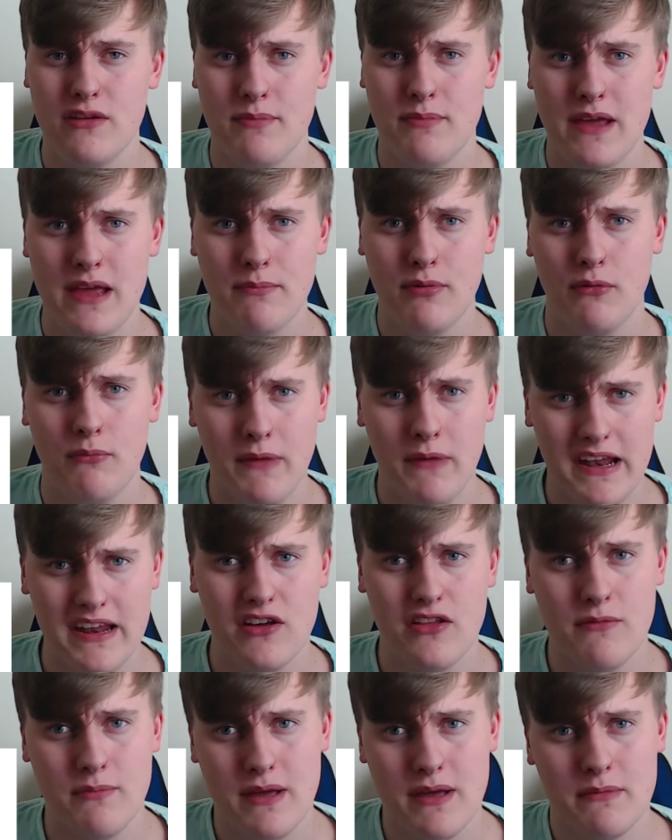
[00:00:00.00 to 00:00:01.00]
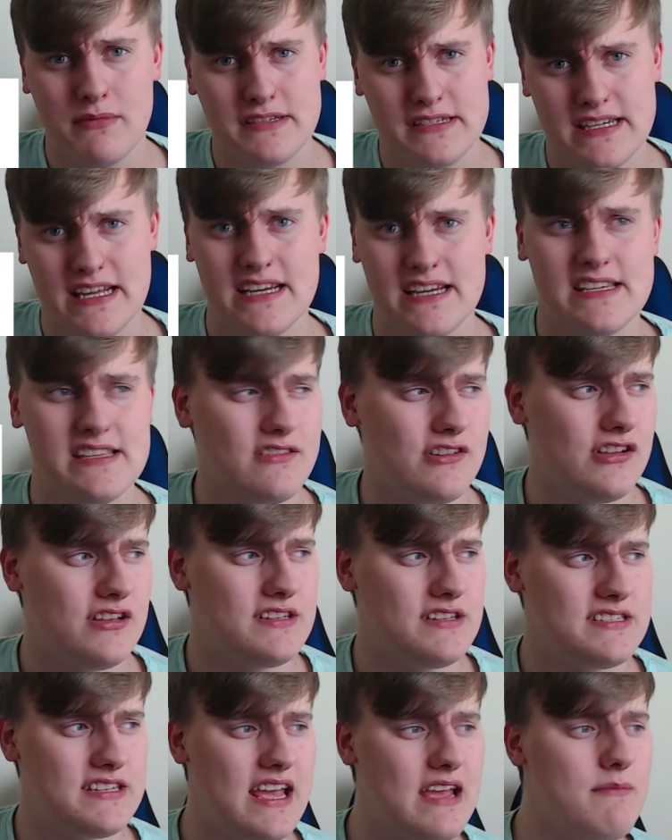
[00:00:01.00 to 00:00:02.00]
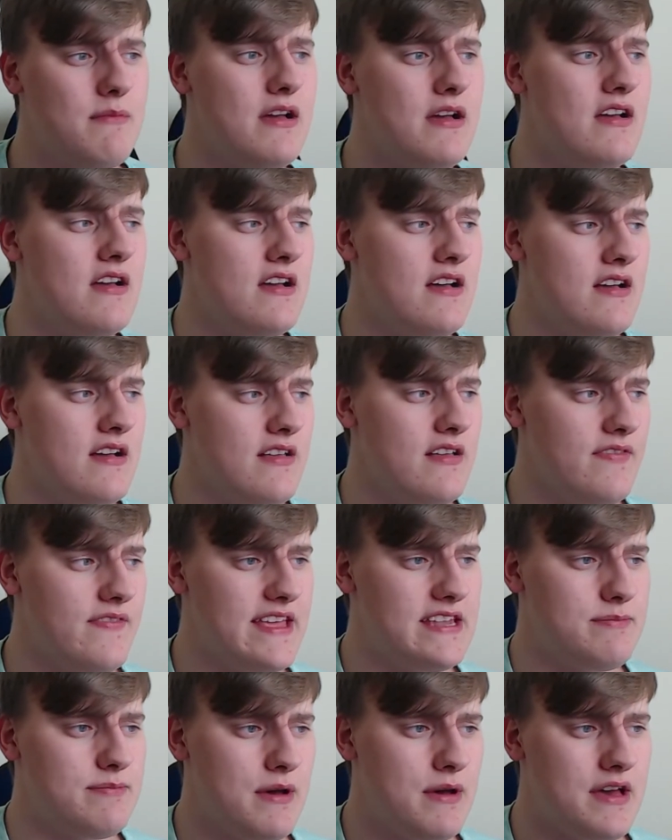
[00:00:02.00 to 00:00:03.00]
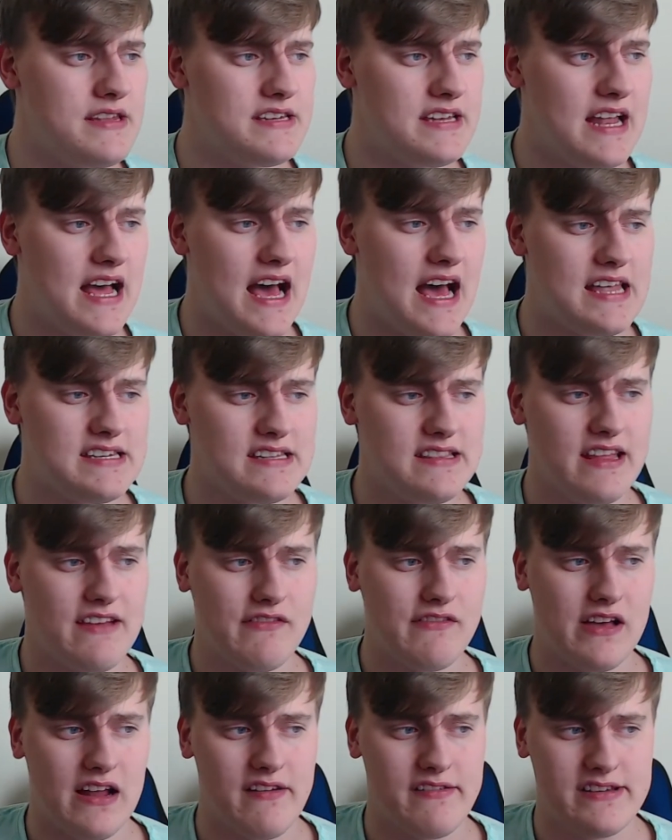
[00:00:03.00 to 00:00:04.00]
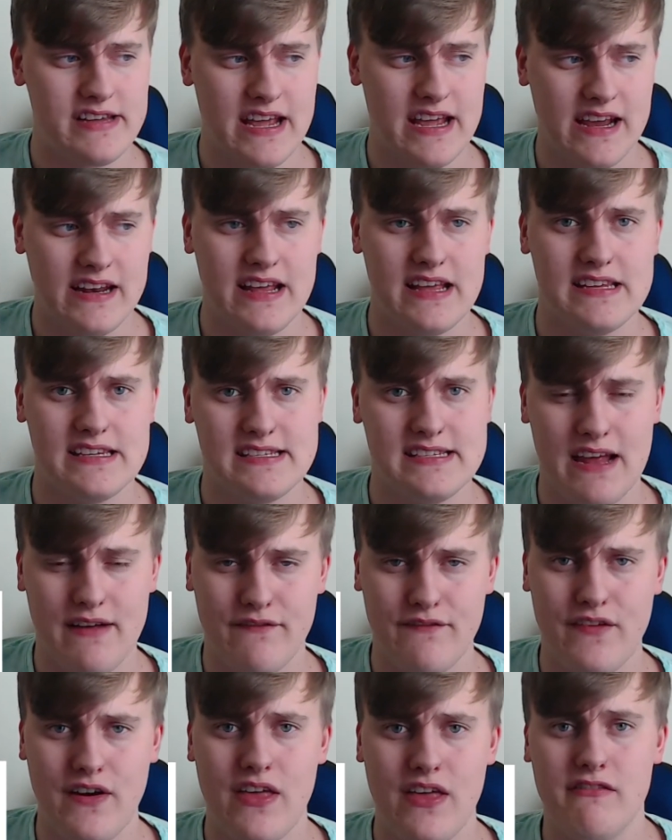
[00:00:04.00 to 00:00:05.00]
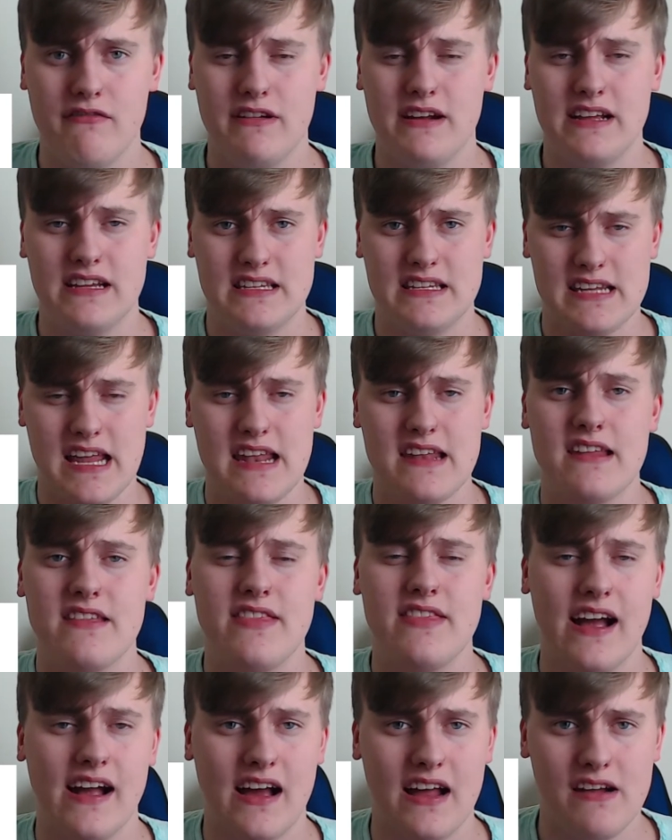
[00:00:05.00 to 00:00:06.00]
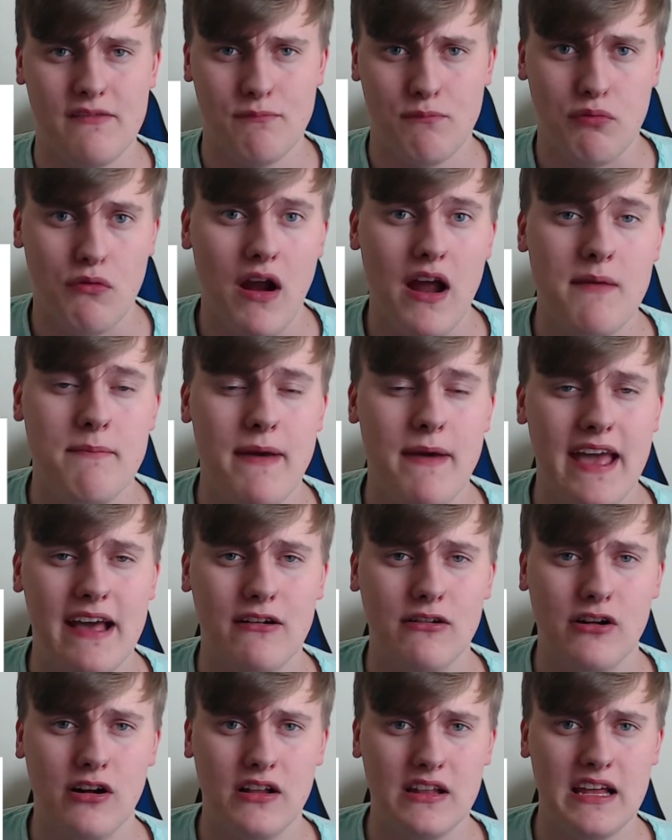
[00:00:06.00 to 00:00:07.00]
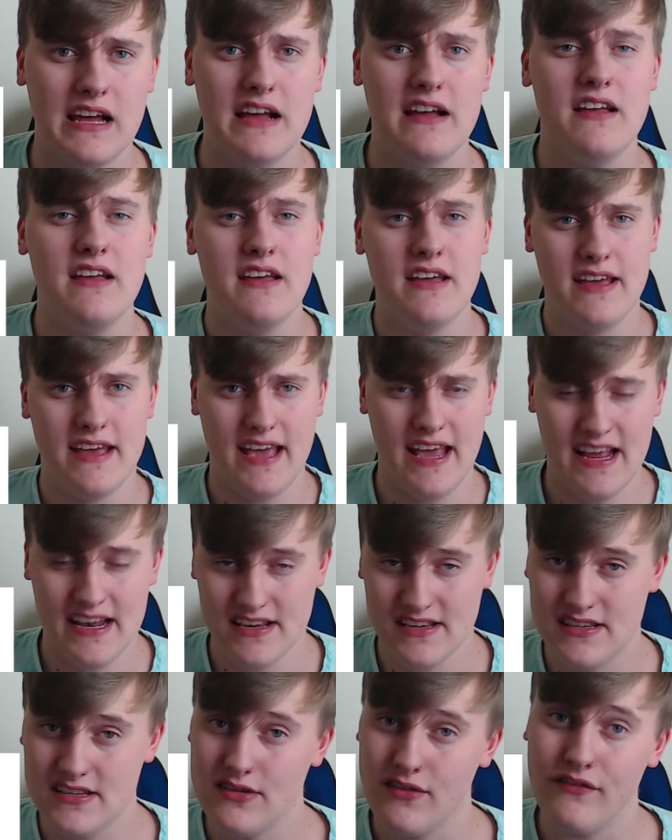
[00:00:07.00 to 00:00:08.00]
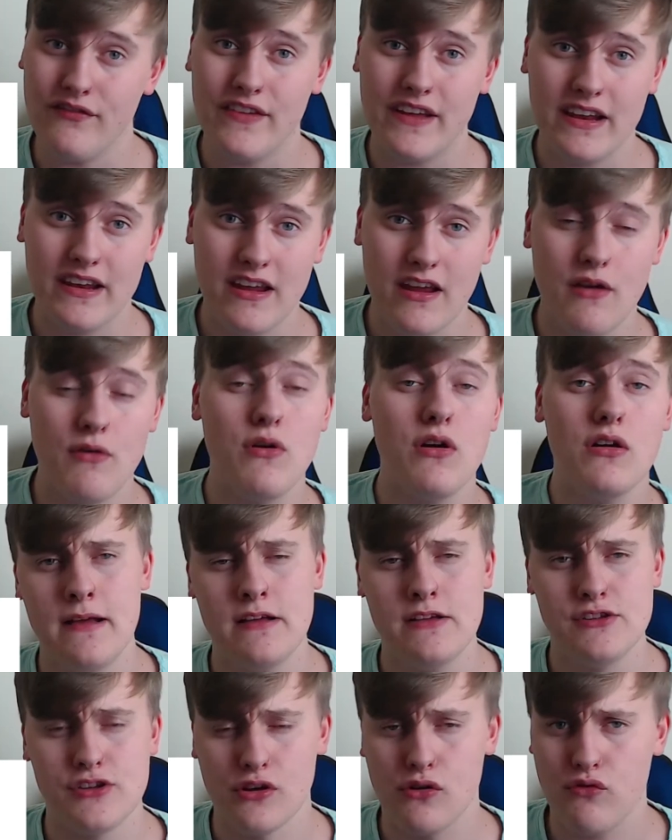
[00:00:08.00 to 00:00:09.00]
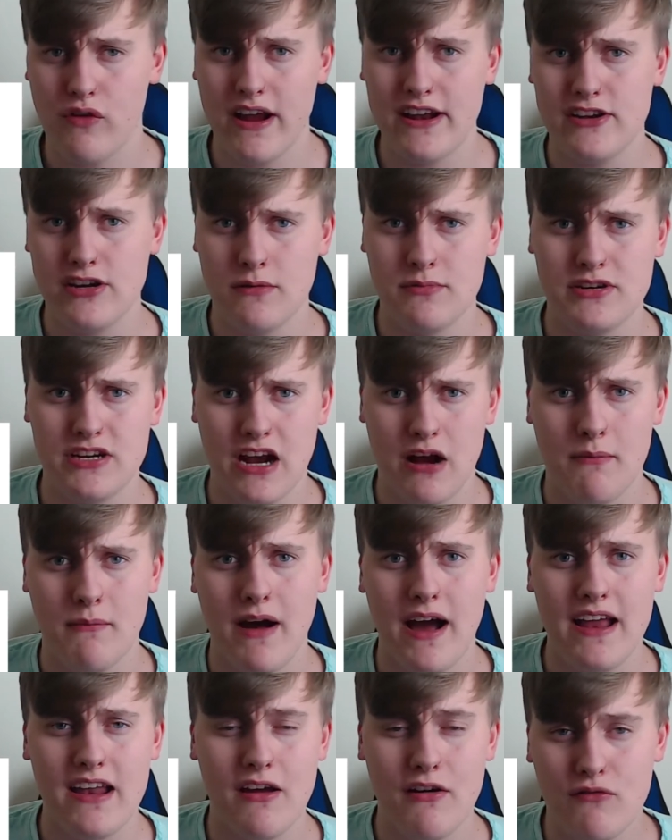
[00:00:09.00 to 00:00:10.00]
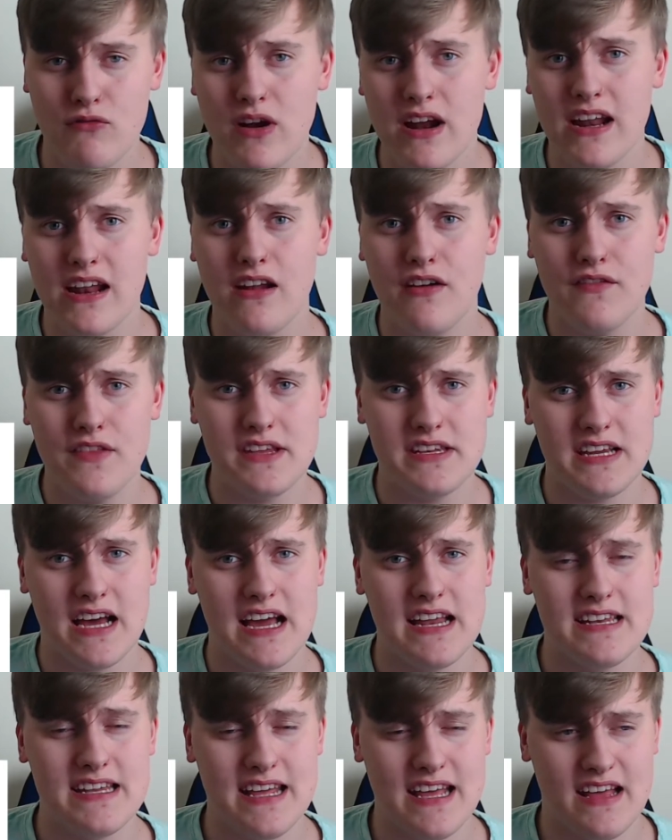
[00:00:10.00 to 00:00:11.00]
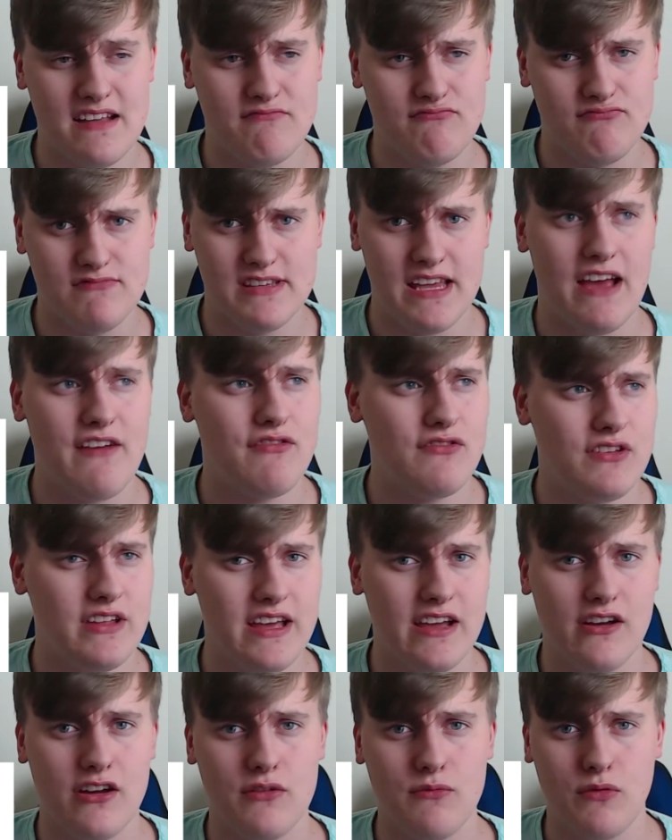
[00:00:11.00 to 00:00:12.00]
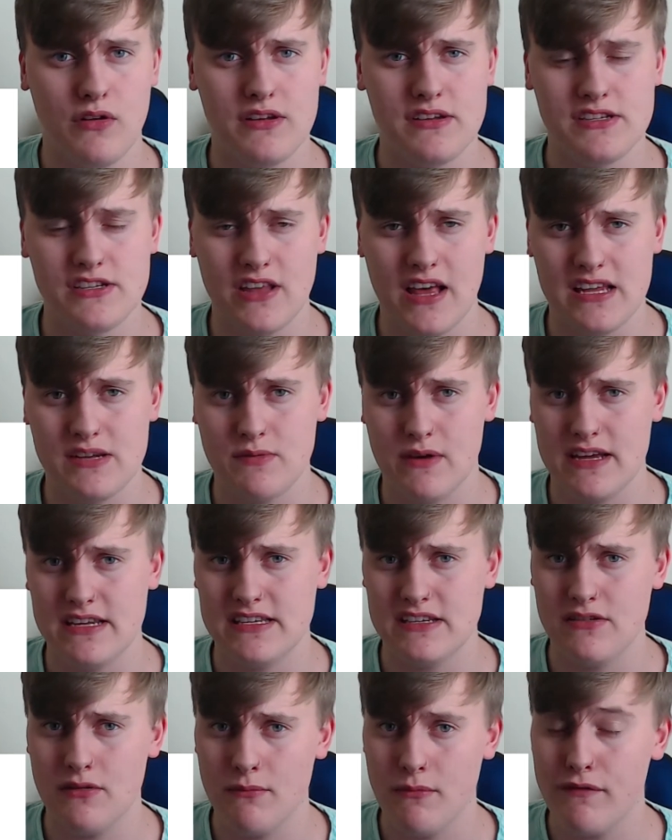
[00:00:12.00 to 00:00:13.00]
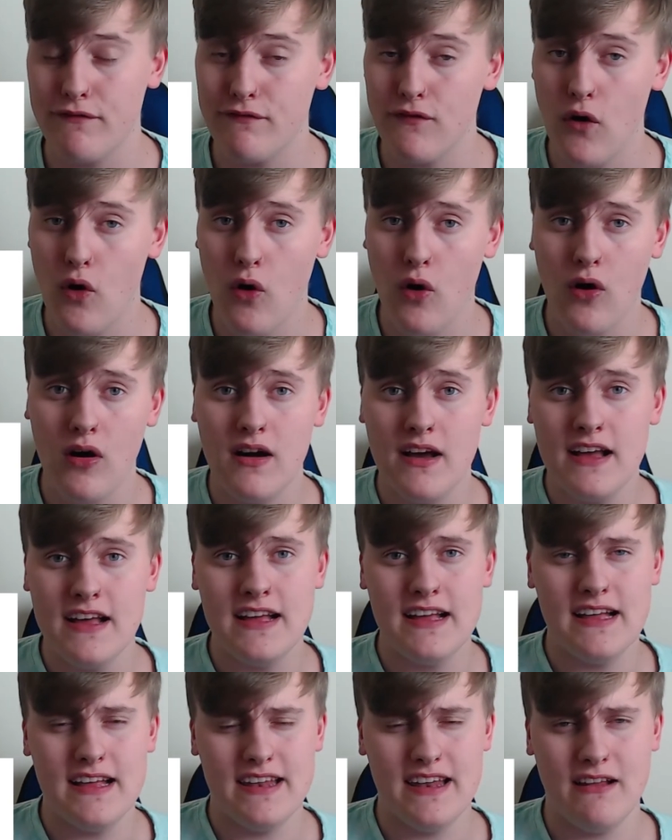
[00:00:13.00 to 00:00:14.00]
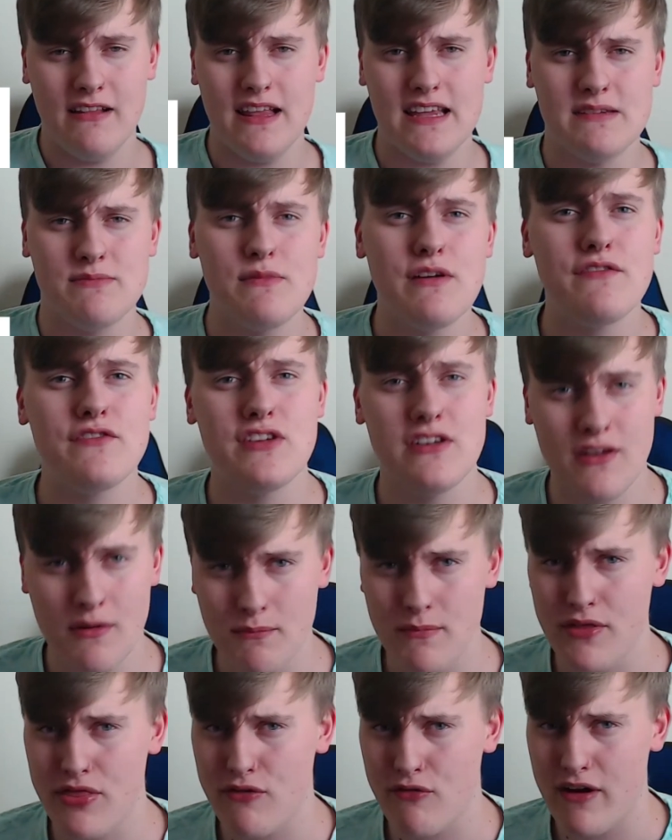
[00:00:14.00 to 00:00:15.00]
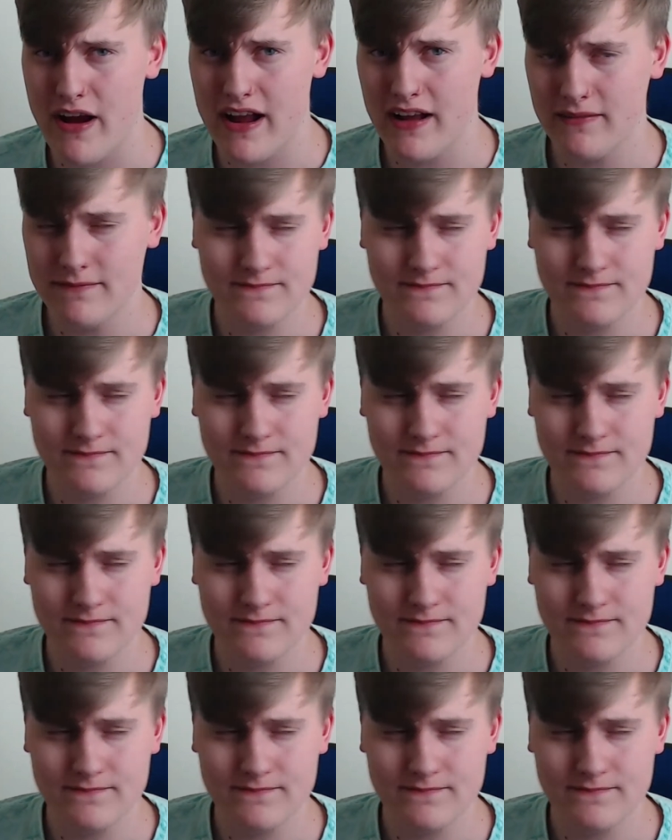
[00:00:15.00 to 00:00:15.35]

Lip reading: people. Many other people stick to the colour scheme. This person hasn't. They've kind of taken it a step further and extended that kind of bright pale colour into something new. So great job, Shout Milo. Really love this idea. Definitely a good one. So that's why it's in number 4. Now let's move to number 3.